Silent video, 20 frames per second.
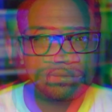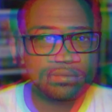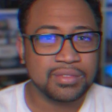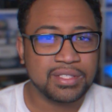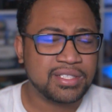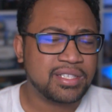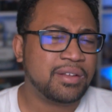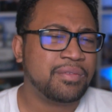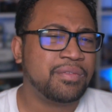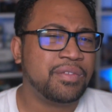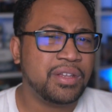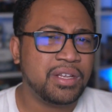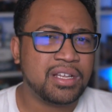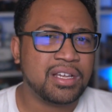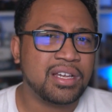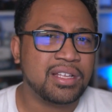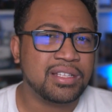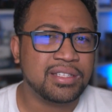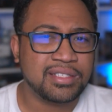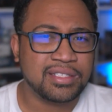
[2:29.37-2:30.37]
It's definitely a
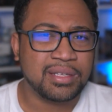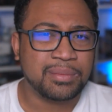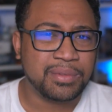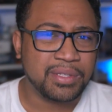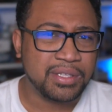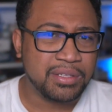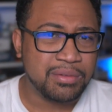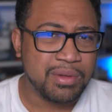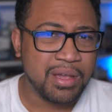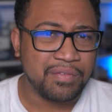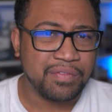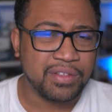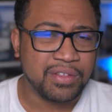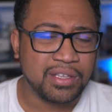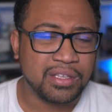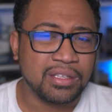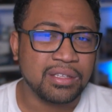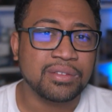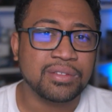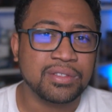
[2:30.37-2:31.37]
concept that you have to
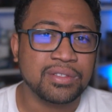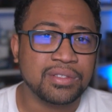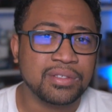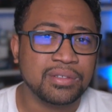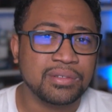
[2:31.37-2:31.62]
get used to.